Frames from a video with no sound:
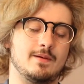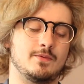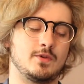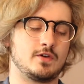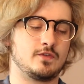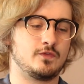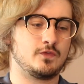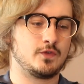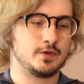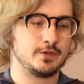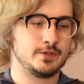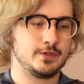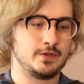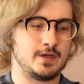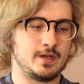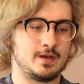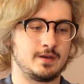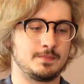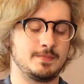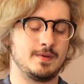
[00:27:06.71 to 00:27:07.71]
I'm looking forward to
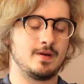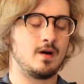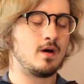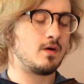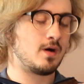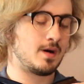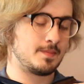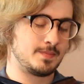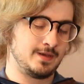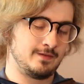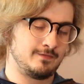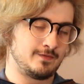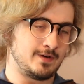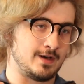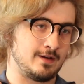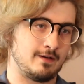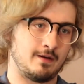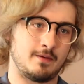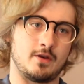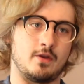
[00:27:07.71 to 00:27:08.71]
it. I'll be
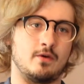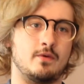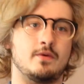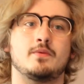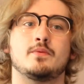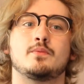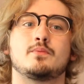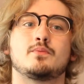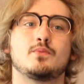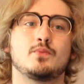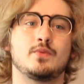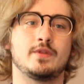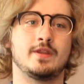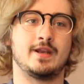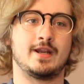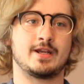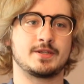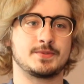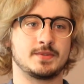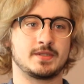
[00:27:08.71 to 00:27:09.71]
involved. I'll know when
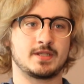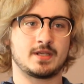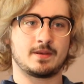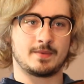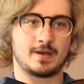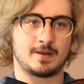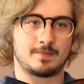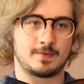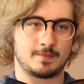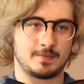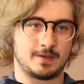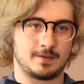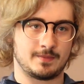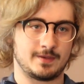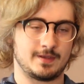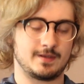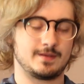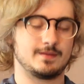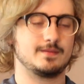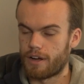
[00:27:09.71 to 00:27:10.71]
the next one's coming up. I'll be
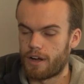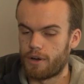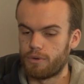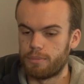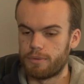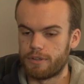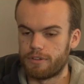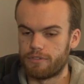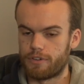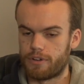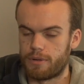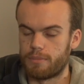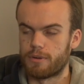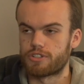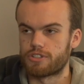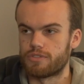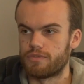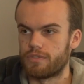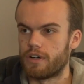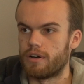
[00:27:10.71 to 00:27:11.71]
able to. I will be very
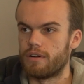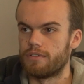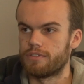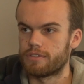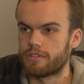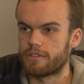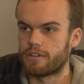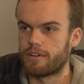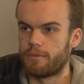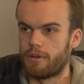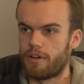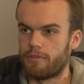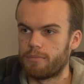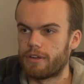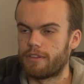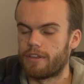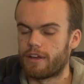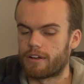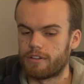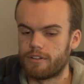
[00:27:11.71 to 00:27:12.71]
much involved. I've
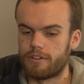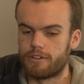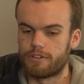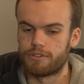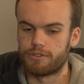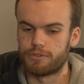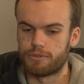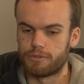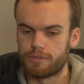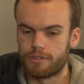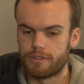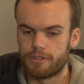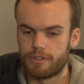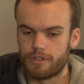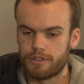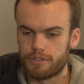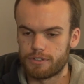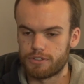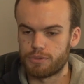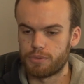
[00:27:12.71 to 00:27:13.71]
made that clear to
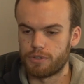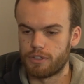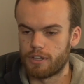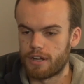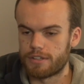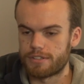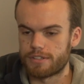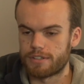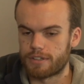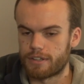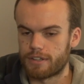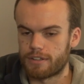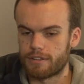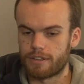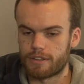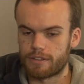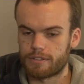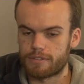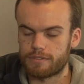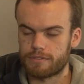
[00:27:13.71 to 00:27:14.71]
Eliza again.
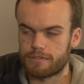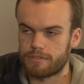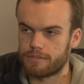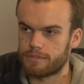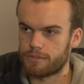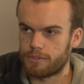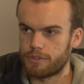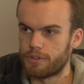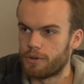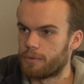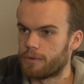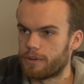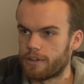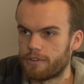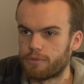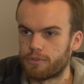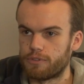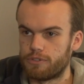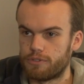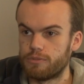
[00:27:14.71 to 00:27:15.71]
Like,
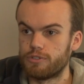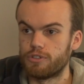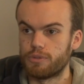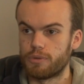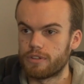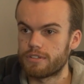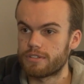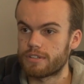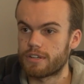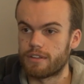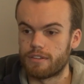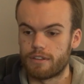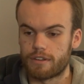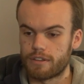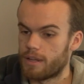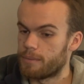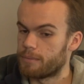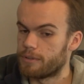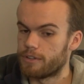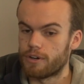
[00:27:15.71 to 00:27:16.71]
if we're doing this again,
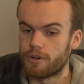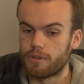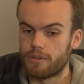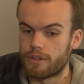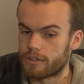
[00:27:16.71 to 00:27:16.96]
like let me know.